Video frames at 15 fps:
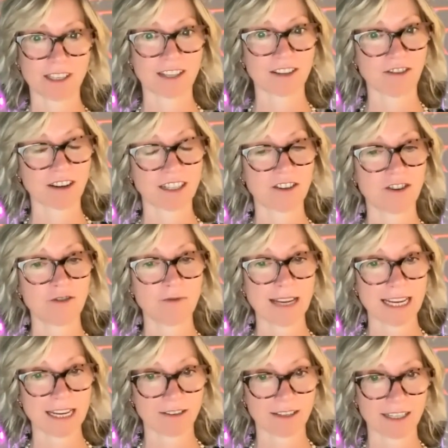start a new
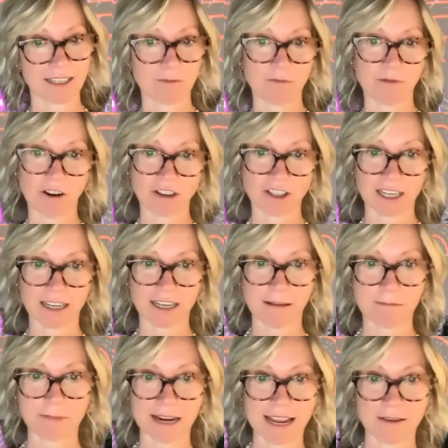ecosystem project
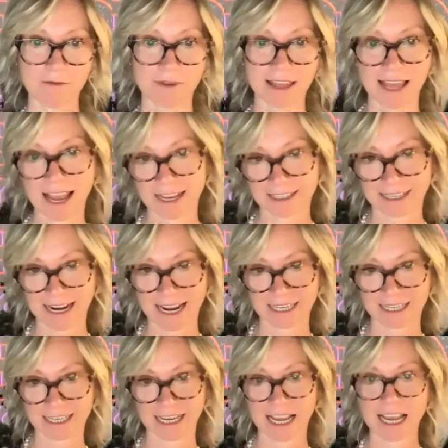company with
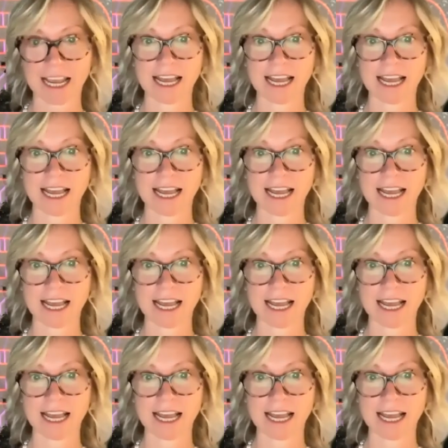SNET,